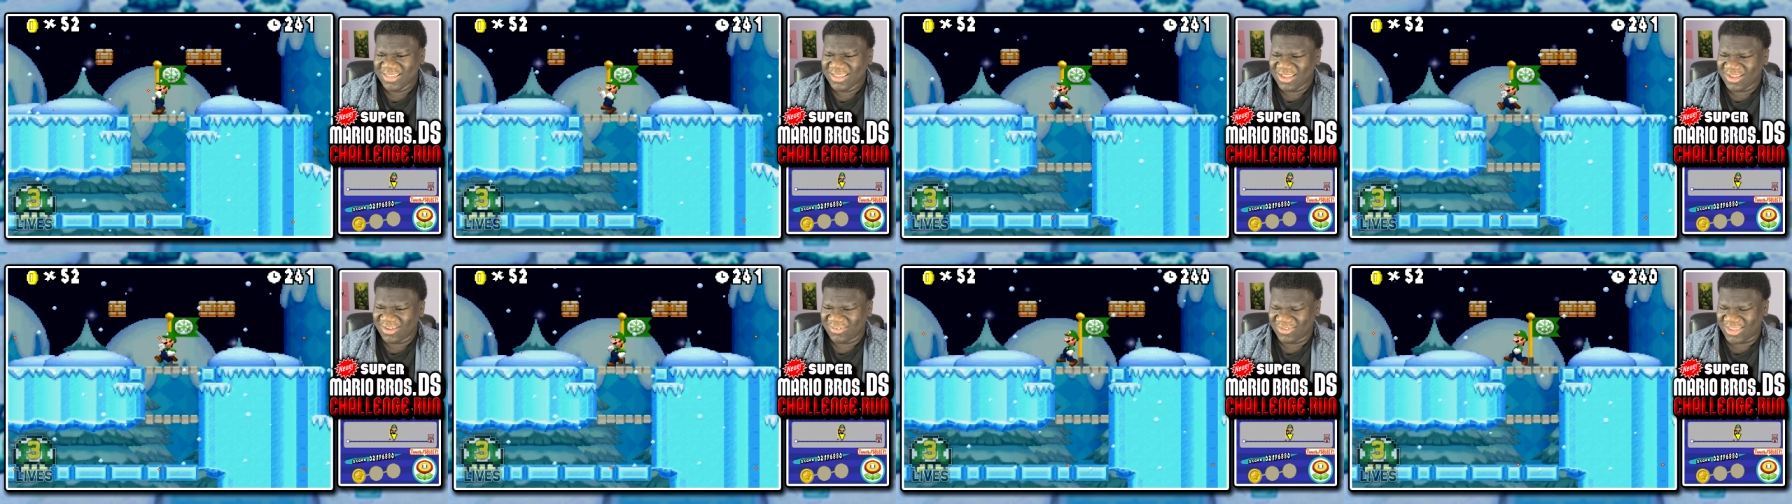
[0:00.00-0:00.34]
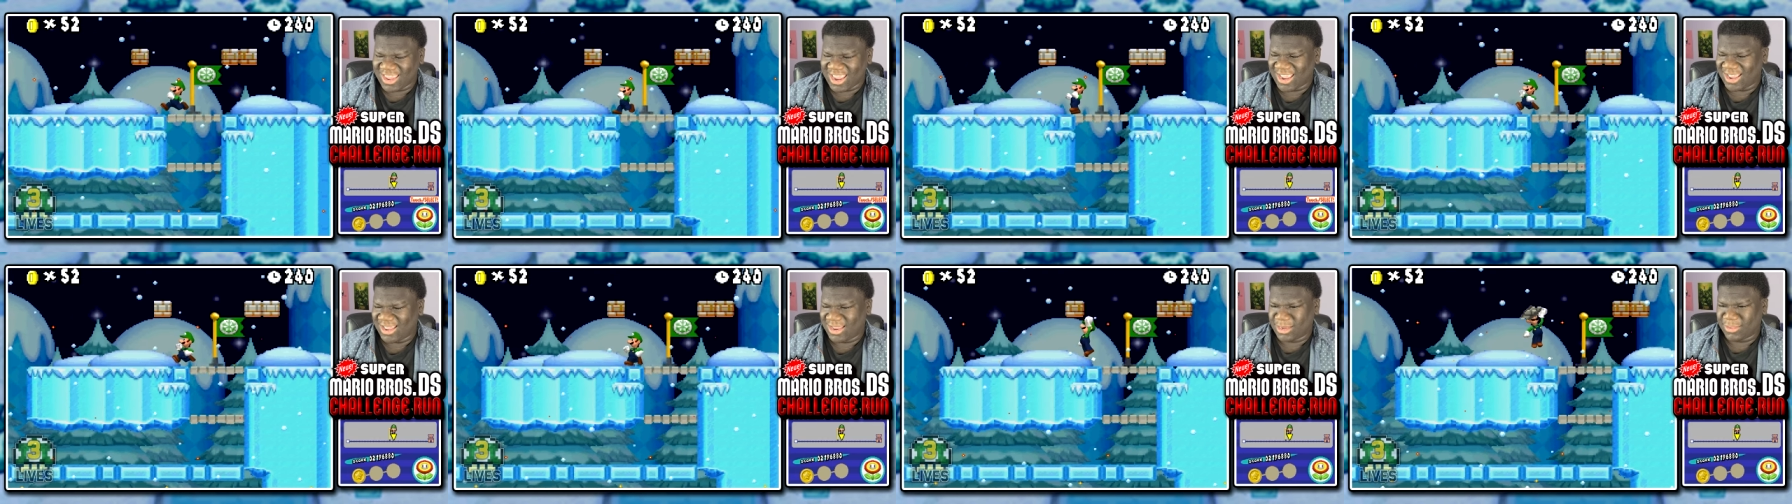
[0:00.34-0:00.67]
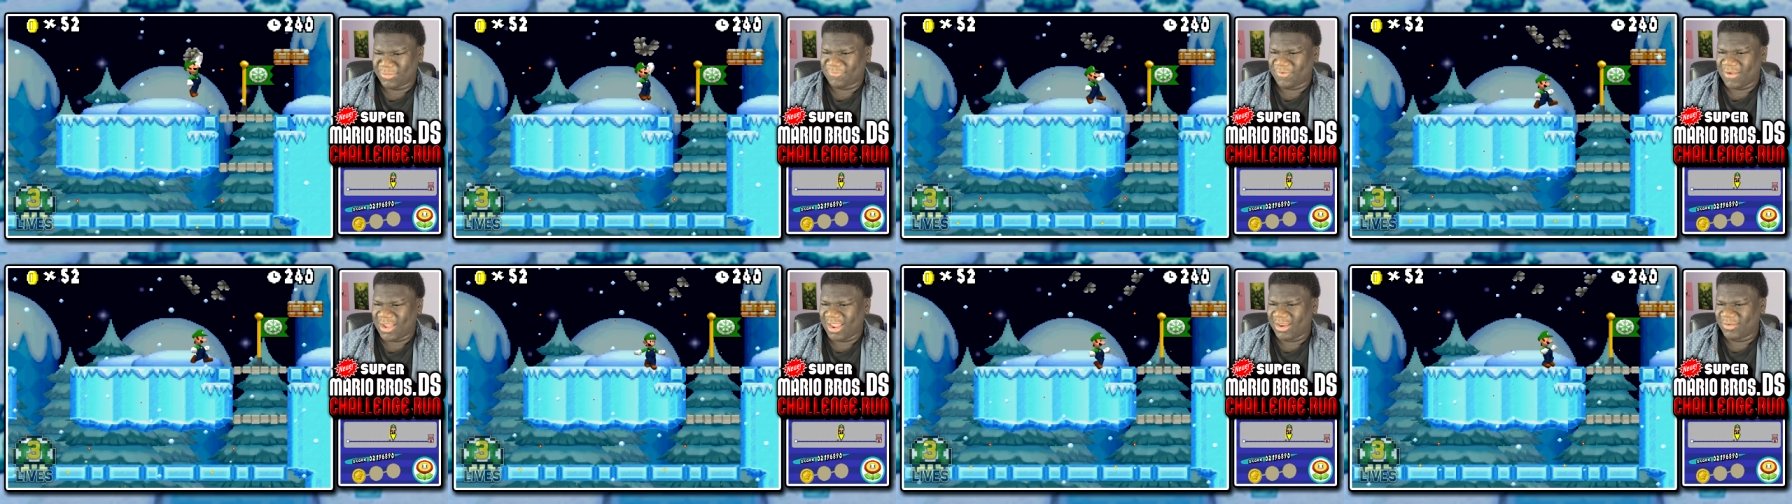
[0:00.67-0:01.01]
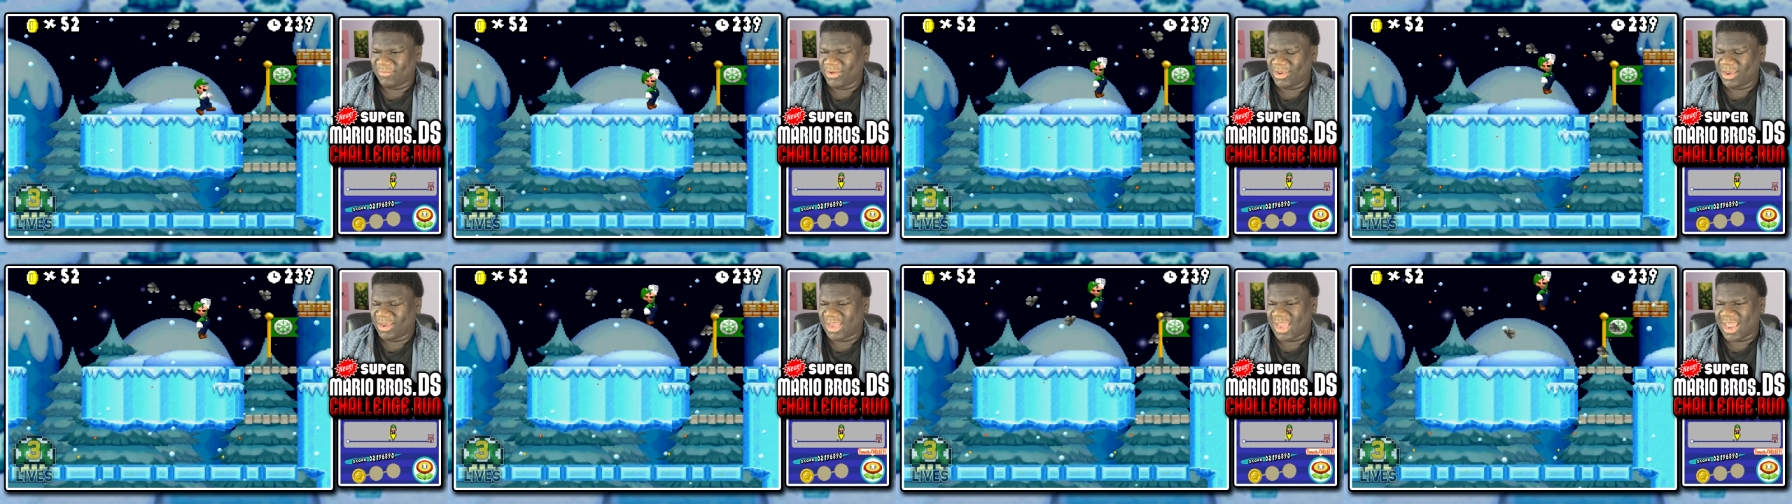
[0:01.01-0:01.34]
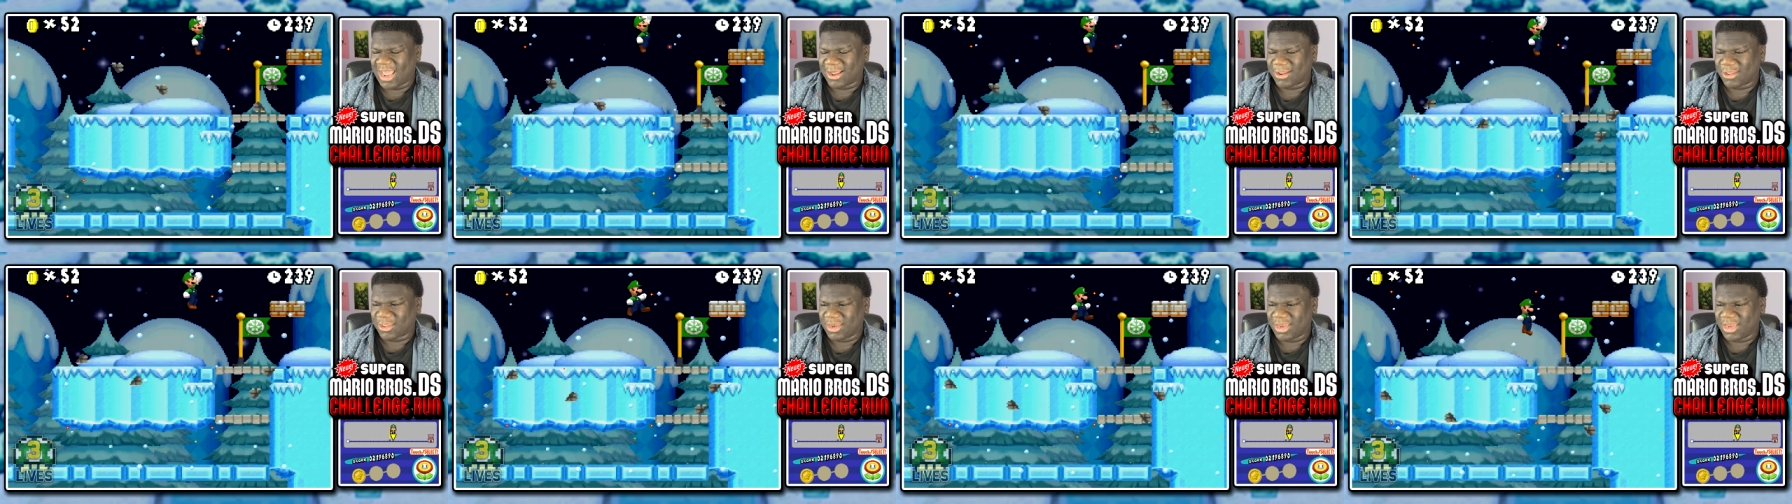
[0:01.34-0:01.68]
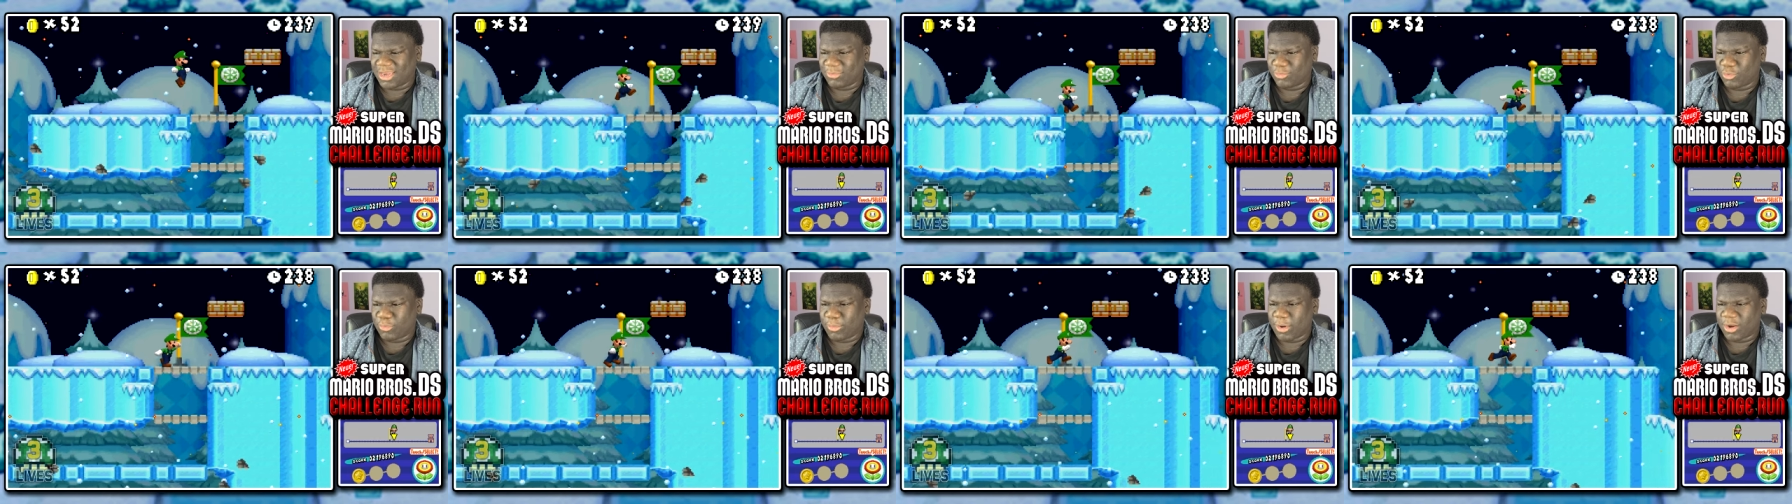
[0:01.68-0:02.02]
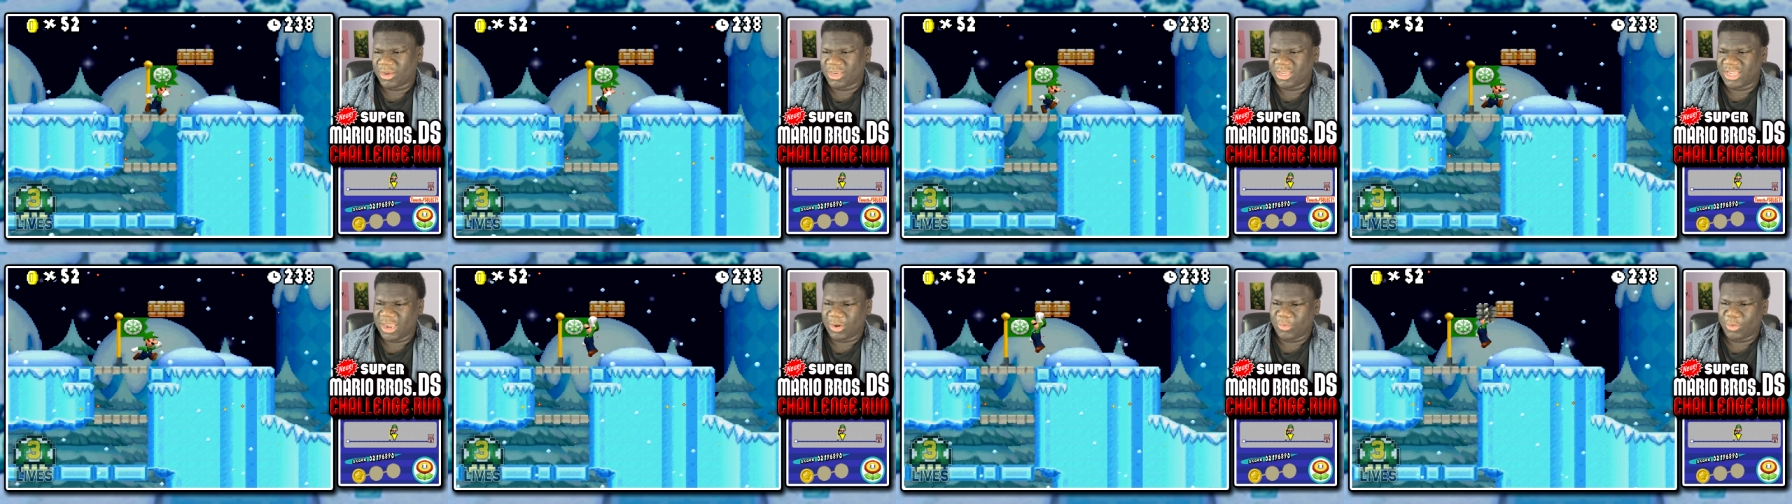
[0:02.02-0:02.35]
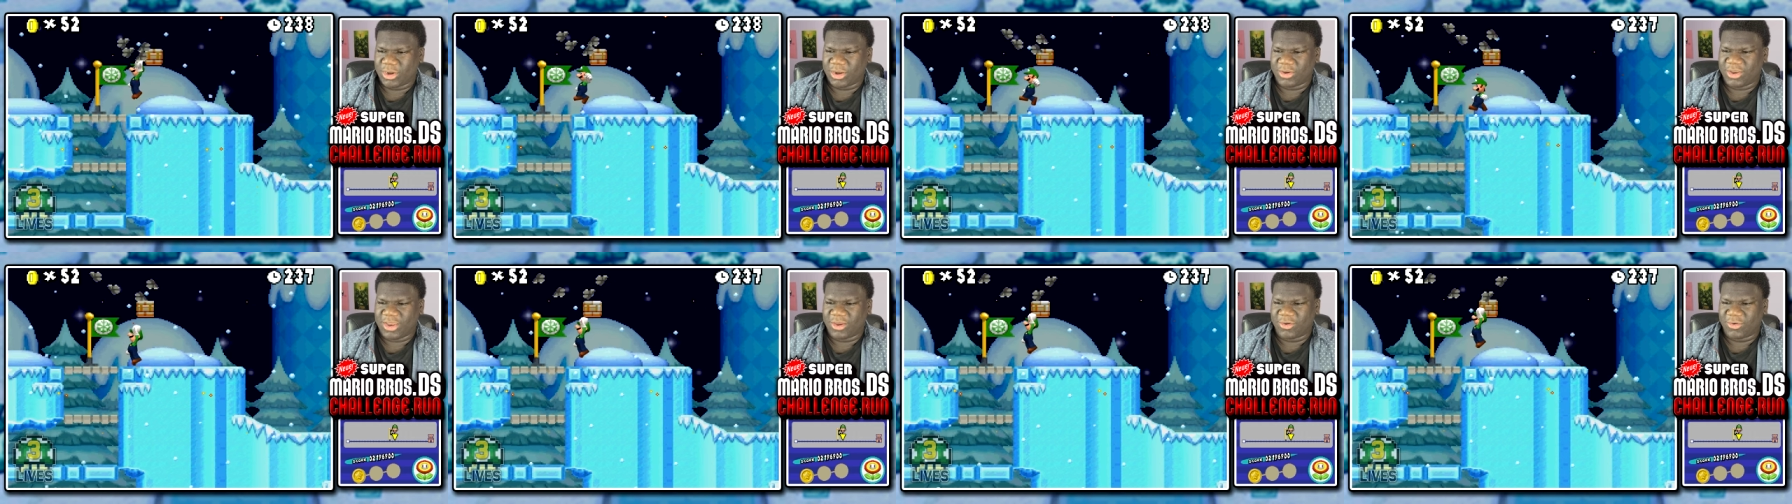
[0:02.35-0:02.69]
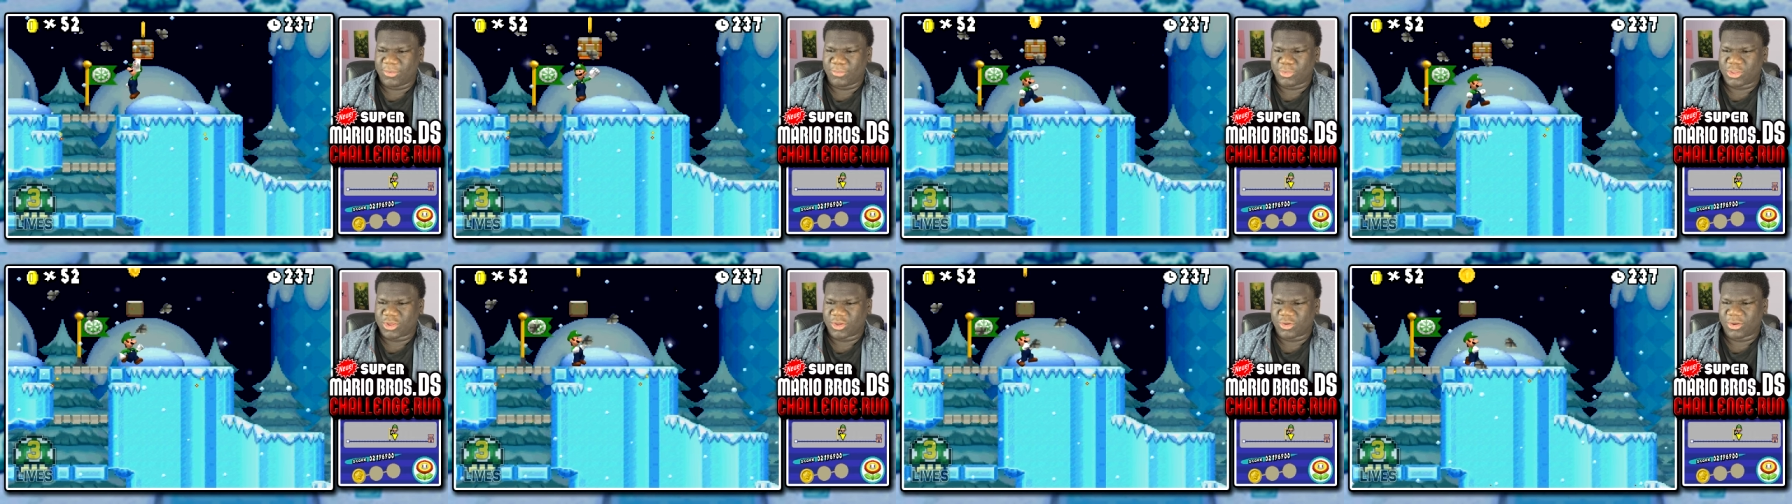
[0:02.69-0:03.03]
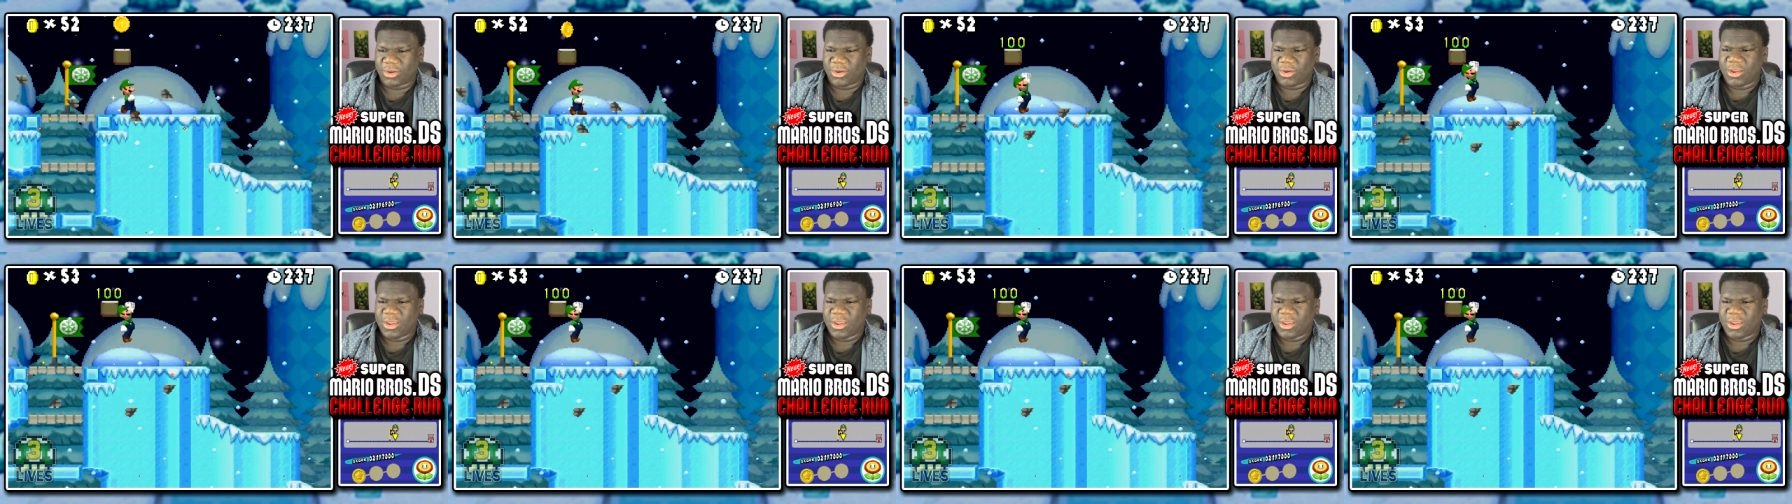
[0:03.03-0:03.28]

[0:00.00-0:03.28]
Okay, that's fine. We didn't actually need it. We're about to get one here, I'm sure.